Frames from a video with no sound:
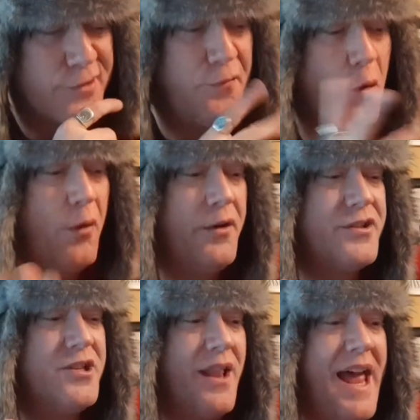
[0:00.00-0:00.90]

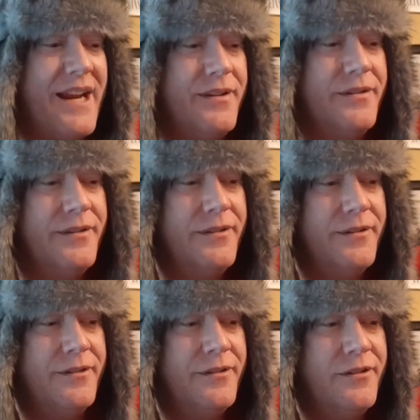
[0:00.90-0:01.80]
forward to like
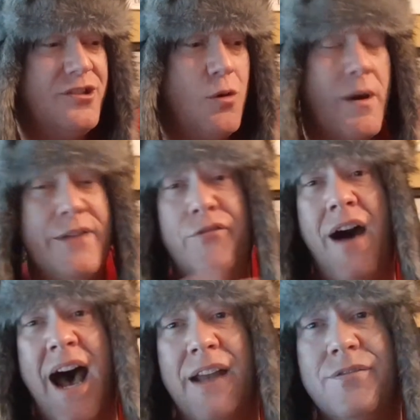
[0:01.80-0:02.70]

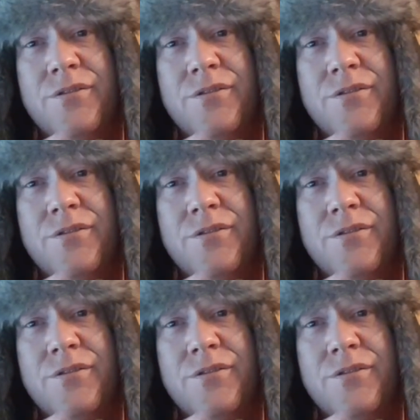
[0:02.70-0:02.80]
25,